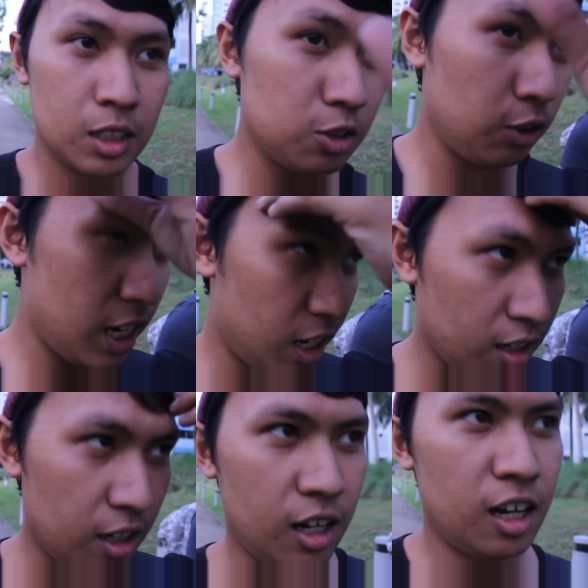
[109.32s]
So yeah,
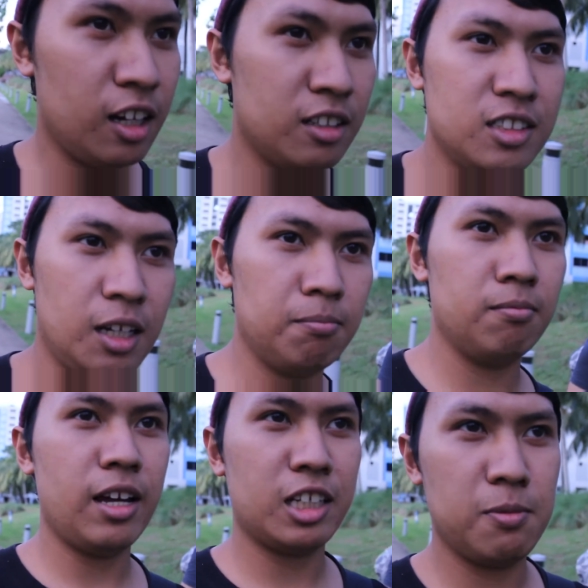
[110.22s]

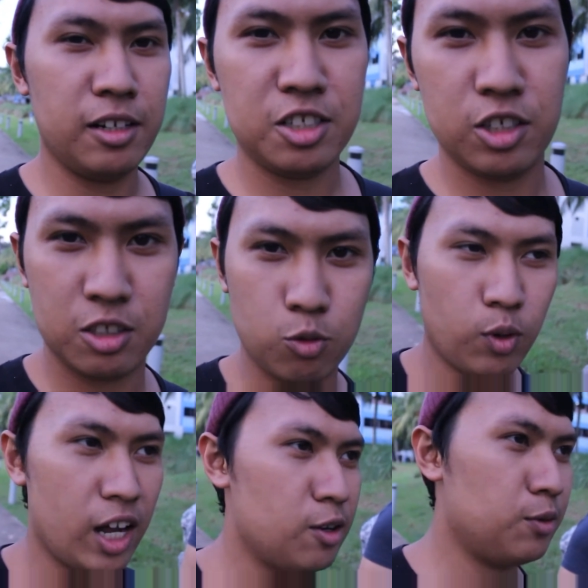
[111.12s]
some explanation as to
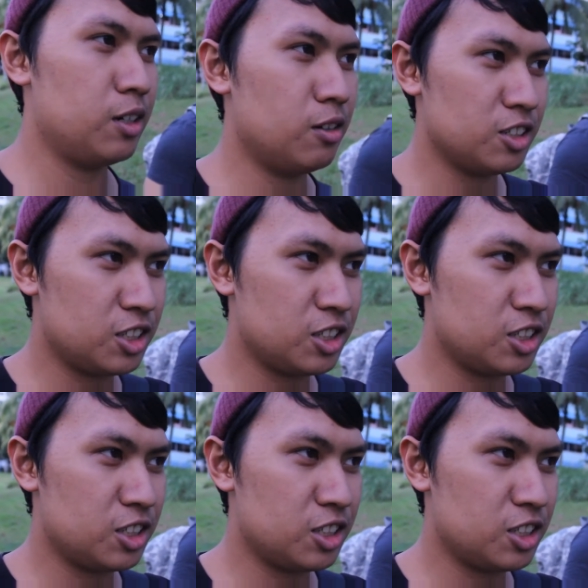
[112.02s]
why we're gonna